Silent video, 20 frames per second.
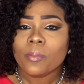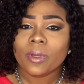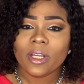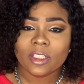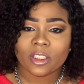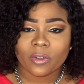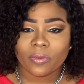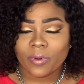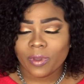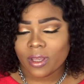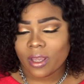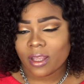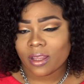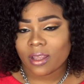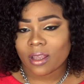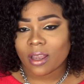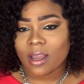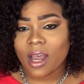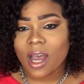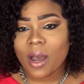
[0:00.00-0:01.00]
Please don't forget
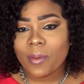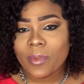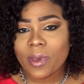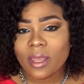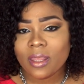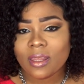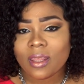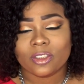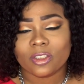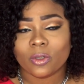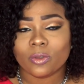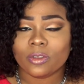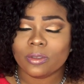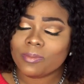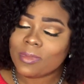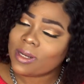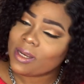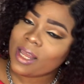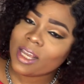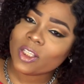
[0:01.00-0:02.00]
to comment. So to
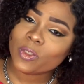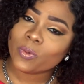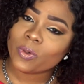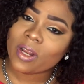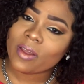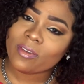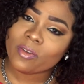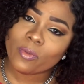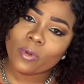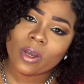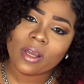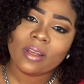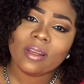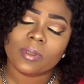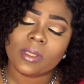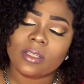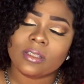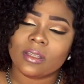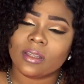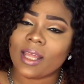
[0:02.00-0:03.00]
my next one, everyone,
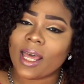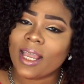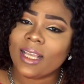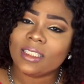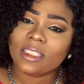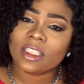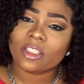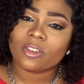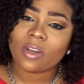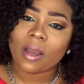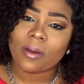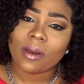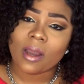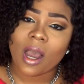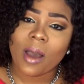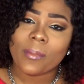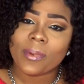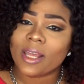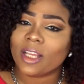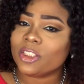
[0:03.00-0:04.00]
please like, subscribe,
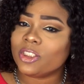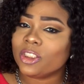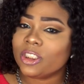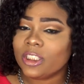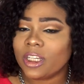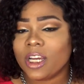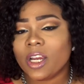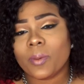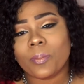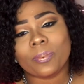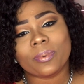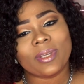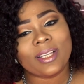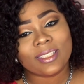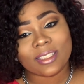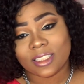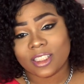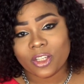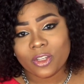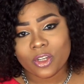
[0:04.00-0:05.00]
comment, and share.
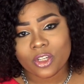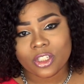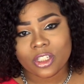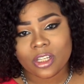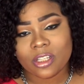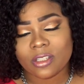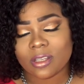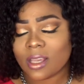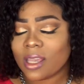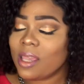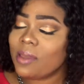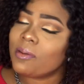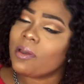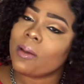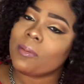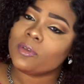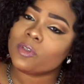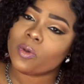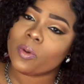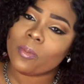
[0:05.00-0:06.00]
Please continue to share so keep
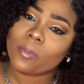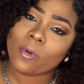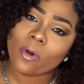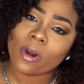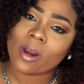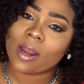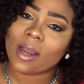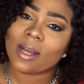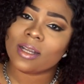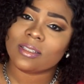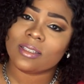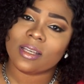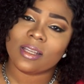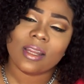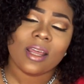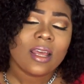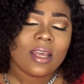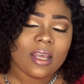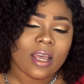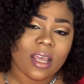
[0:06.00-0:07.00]
coming to more
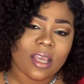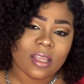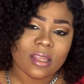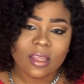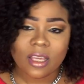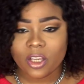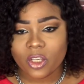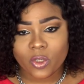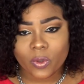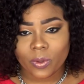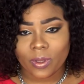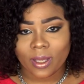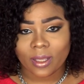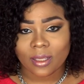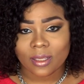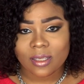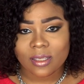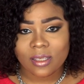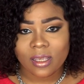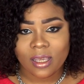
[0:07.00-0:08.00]
content and things you would
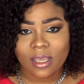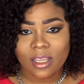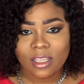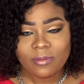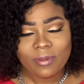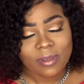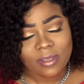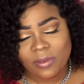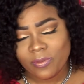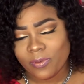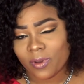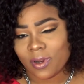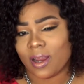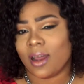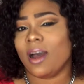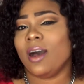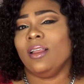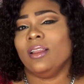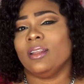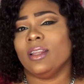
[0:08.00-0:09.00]
like to see, especially for the
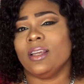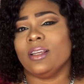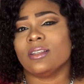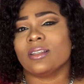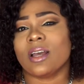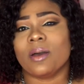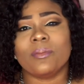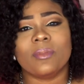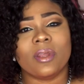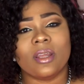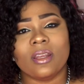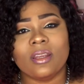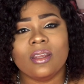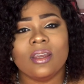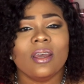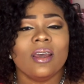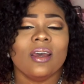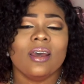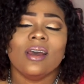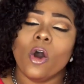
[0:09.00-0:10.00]
holidays coming in.
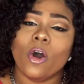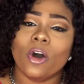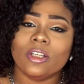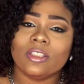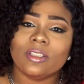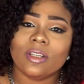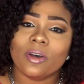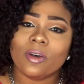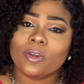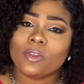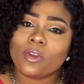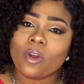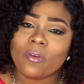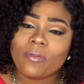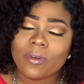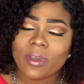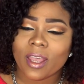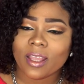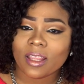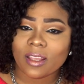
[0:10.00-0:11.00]
Also, don't
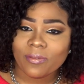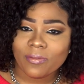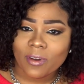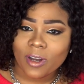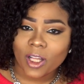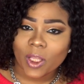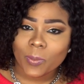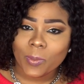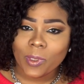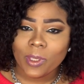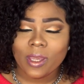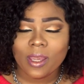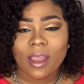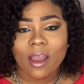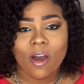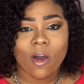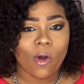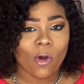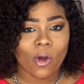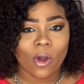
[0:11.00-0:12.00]
forget to follow me
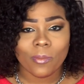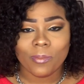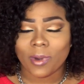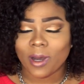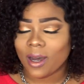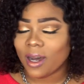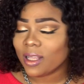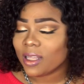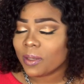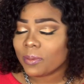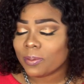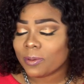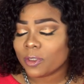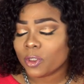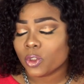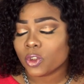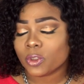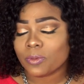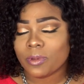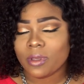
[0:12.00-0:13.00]
on my other
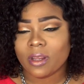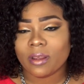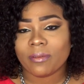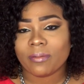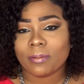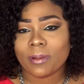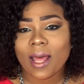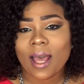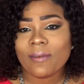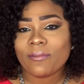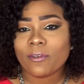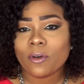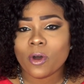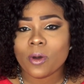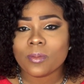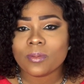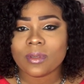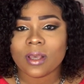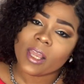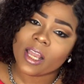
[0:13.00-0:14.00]
social media
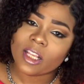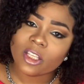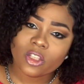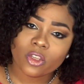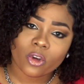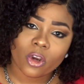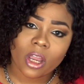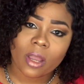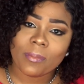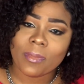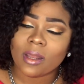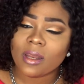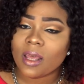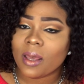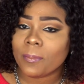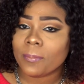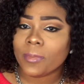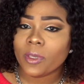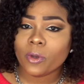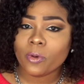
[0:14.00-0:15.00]
platforms, Instagram,
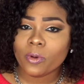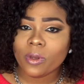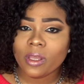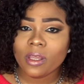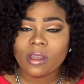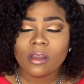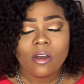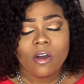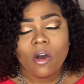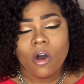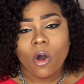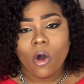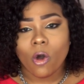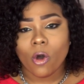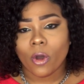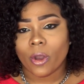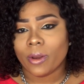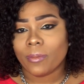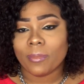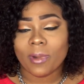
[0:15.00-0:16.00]
Annette Beauty,
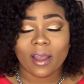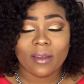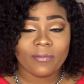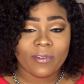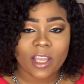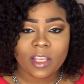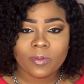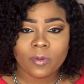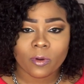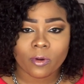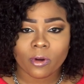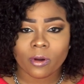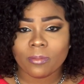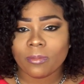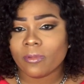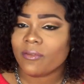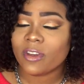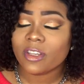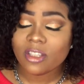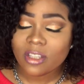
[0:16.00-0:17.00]
on my Facebook group,
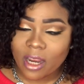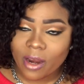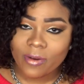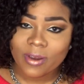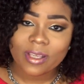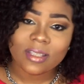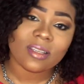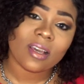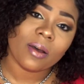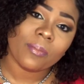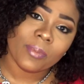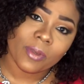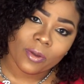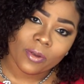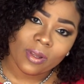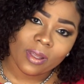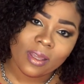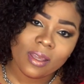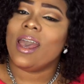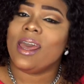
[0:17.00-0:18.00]
Visionaries of
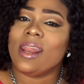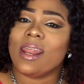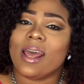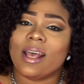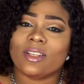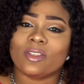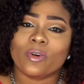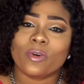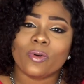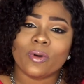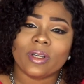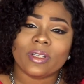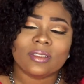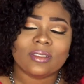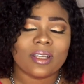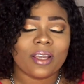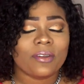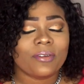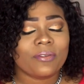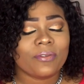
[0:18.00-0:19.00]
Beauty. And as always,
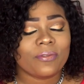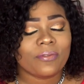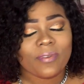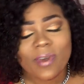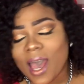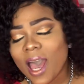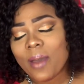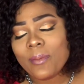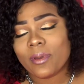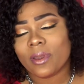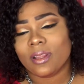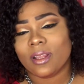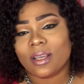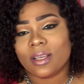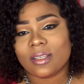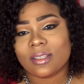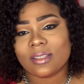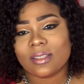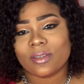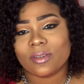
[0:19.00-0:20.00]
stay
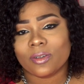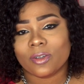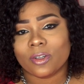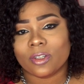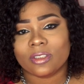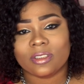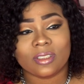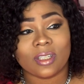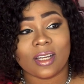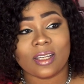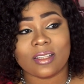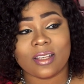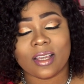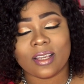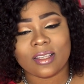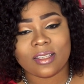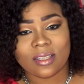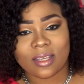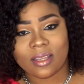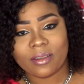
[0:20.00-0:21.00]
fabulous, or should I
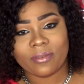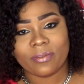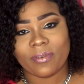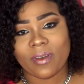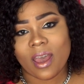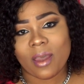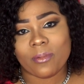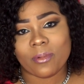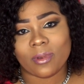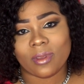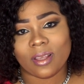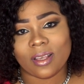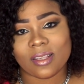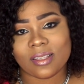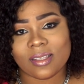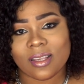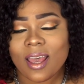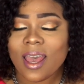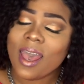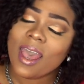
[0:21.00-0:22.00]
say scent
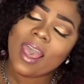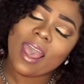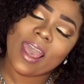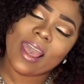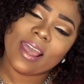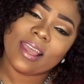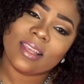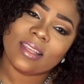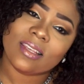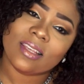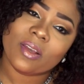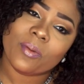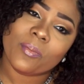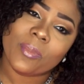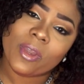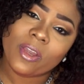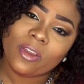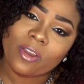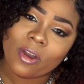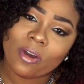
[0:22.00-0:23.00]
fabulous, and
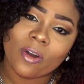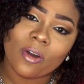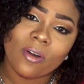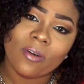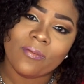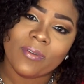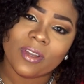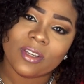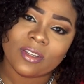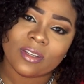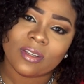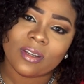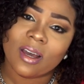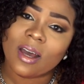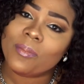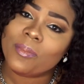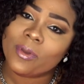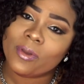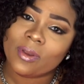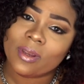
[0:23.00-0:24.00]
be your own vision
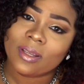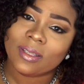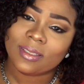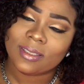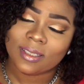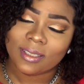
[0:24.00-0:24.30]
of beauty.